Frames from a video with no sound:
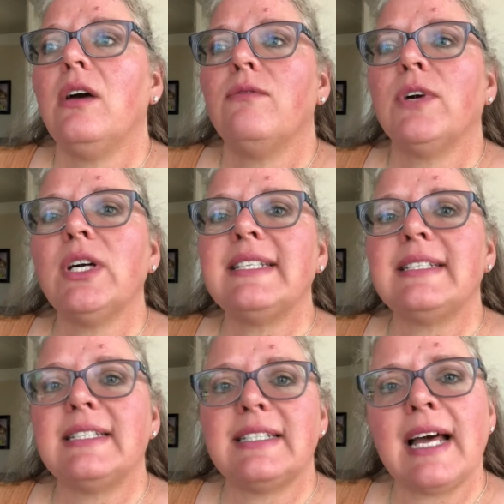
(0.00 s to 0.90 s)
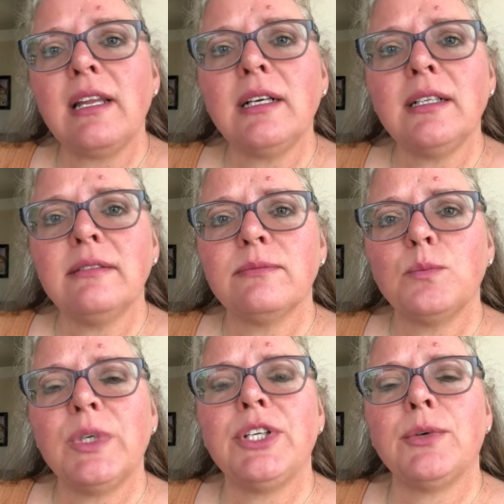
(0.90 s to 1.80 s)
For a seller,
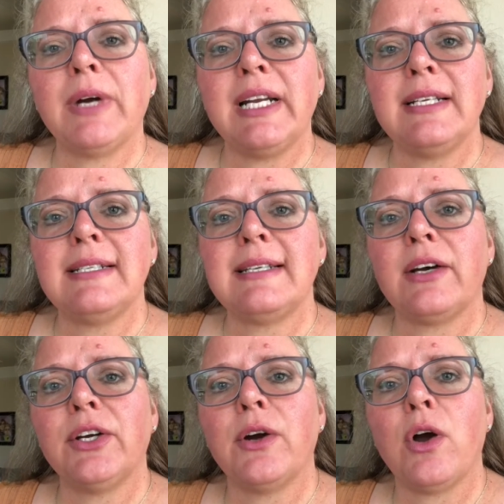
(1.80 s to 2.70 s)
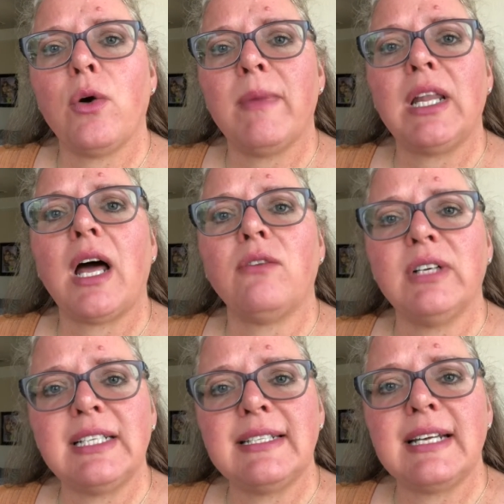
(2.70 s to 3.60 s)
when you're ready to sell your home, a lot of
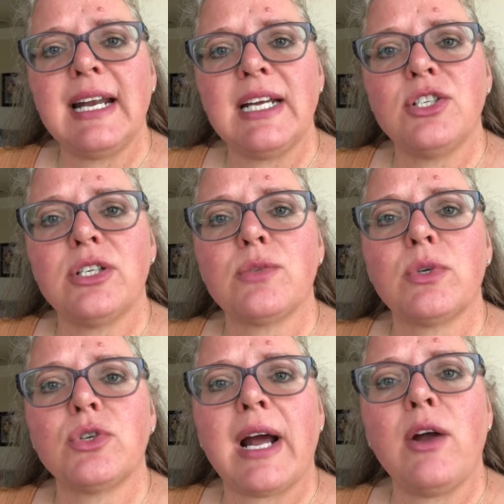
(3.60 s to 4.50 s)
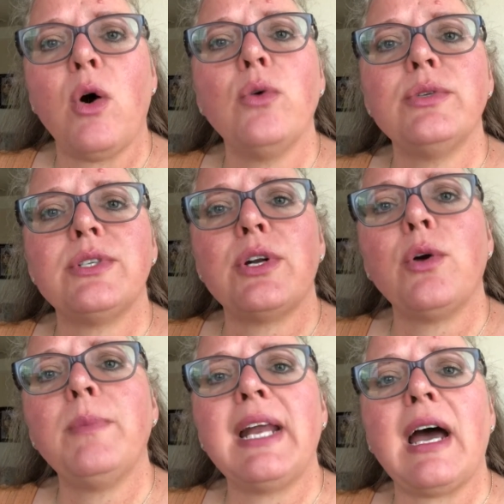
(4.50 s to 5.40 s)
real estate agents will try to host an
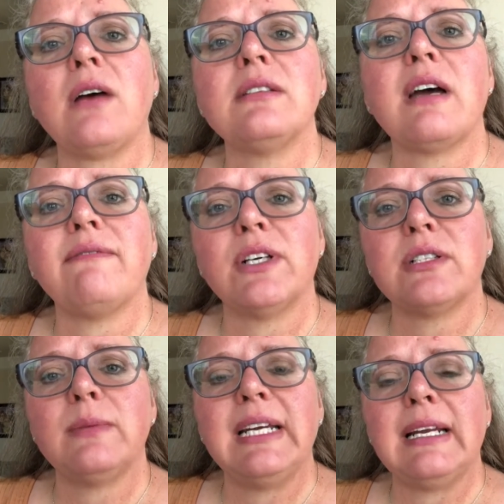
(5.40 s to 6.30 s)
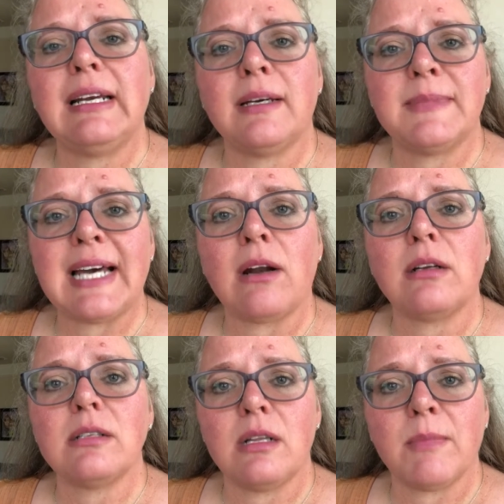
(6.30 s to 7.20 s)
open house that first weekend it comes out
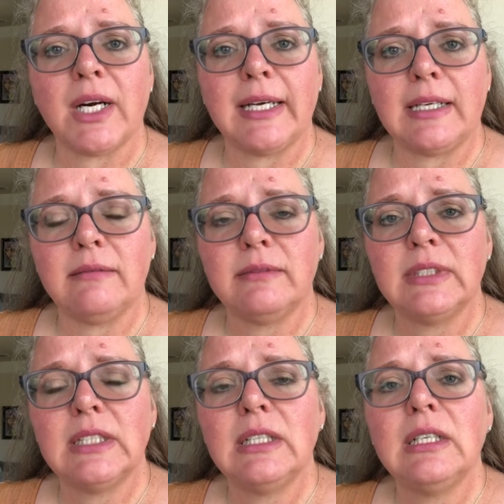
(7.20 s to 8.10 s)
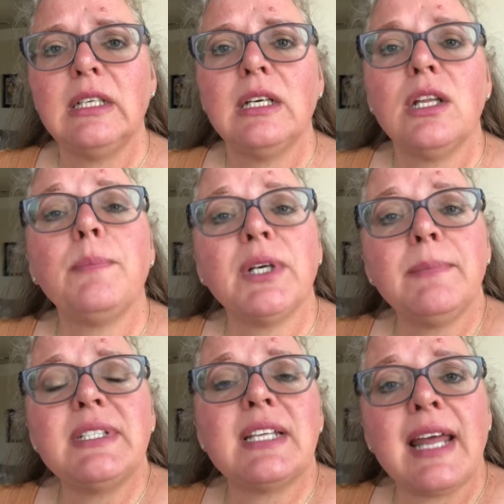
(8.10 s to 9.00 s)
onto the market. The
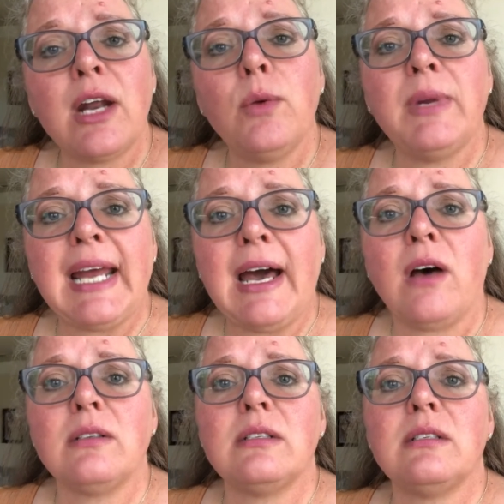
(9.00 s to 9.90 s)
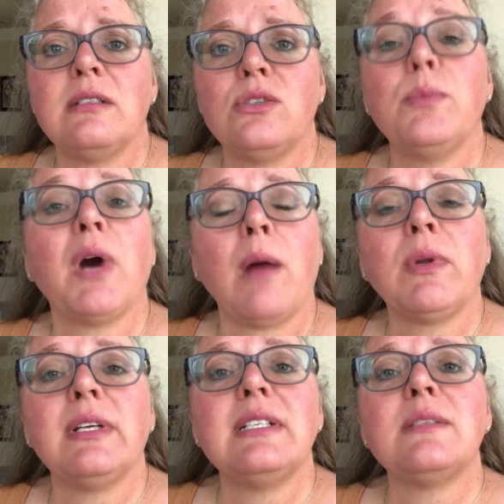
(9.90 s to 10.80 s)
purpose of that open house is to
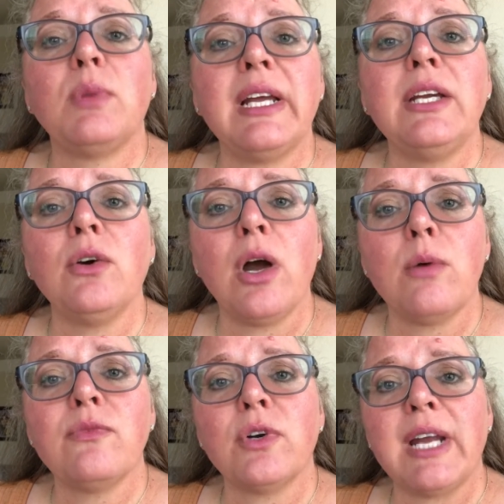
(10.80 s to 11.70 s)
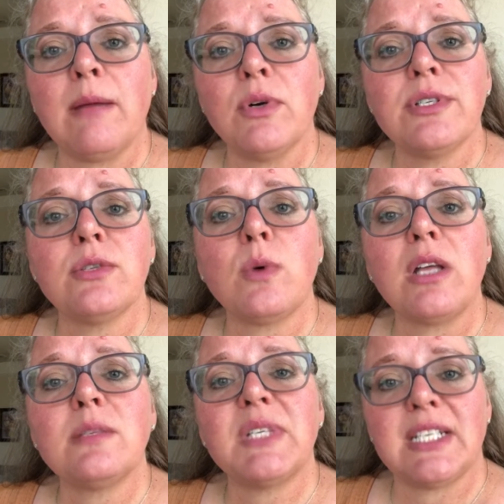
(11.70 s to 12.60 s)
properly display your home for neighbors as well
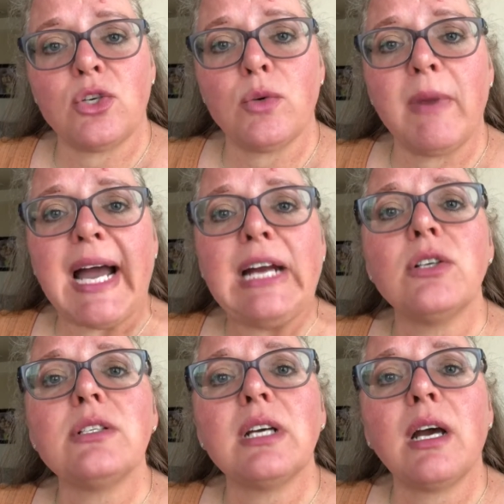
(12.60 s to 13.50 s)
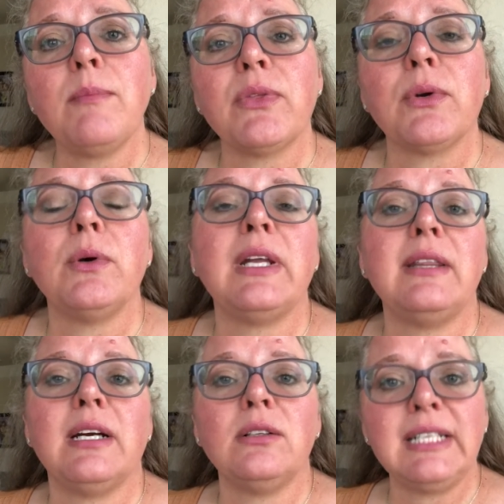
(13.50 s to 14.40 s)
as potential buyers to come through at
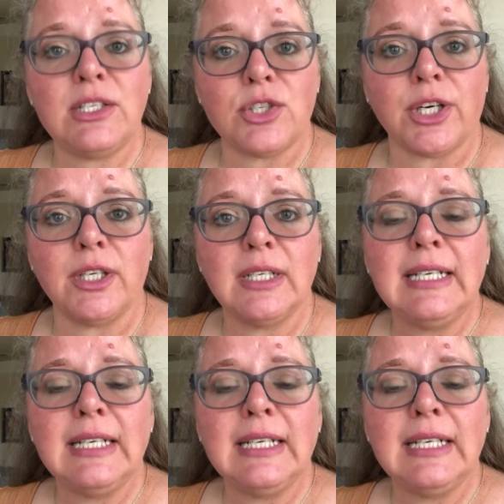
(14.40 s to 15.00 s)
their leisure